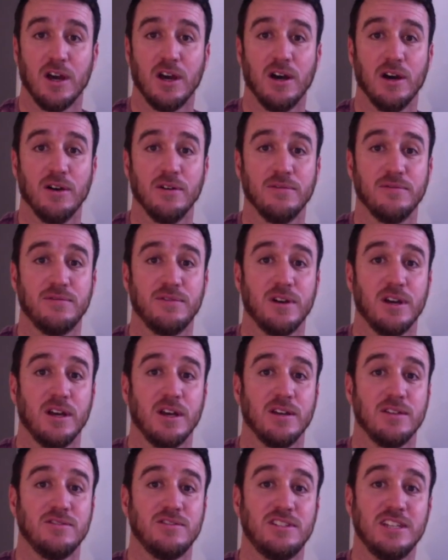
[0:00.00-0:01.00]
of
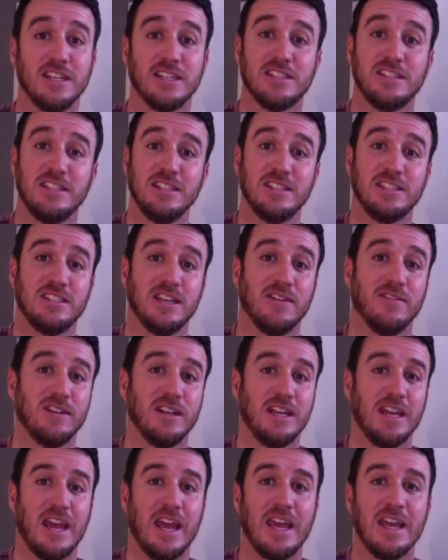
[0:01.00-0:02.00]
60
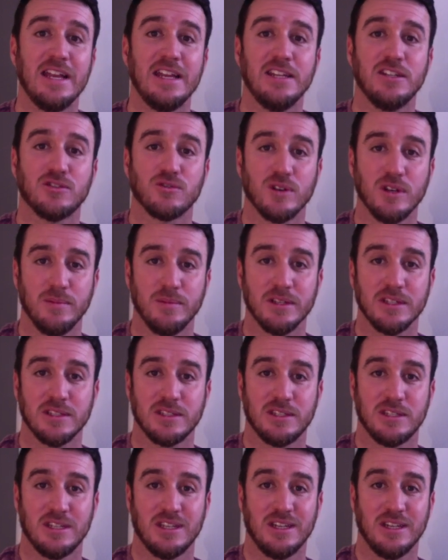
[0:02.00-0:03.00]
70 80
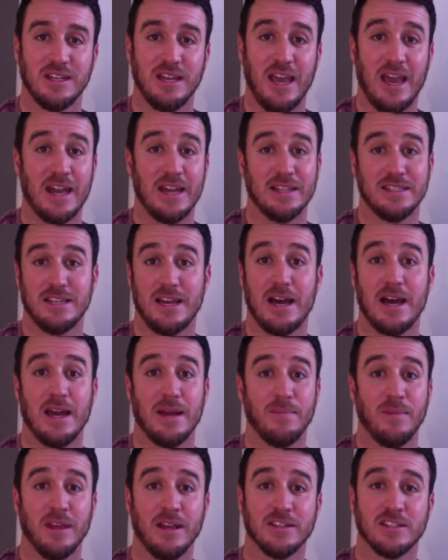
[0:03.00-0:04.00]
treatments at a time.